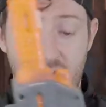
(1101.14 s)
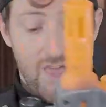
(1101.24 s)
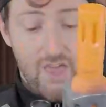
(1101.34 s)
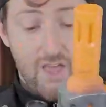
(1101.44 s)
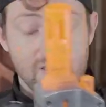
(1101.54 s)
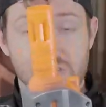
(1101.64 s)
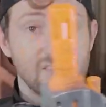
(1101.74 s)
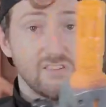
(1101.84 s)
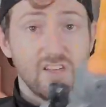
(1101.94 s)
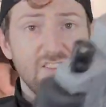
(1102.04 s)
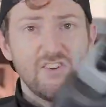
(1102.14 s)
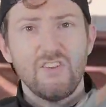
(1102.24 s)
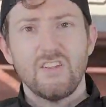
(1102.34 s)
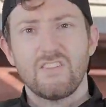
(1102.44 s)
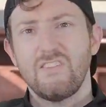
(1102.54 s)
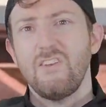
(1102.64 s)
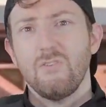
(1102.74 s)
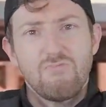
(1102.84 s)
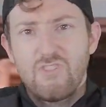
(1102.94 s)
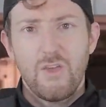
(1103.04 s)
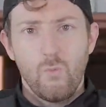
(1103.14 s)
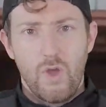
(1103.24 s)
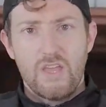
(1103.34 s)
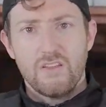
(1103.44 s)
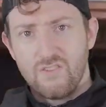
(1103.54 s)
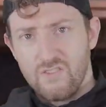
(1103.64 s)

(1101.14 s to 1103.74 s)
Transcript: And it's good. It's it's lightweight. It's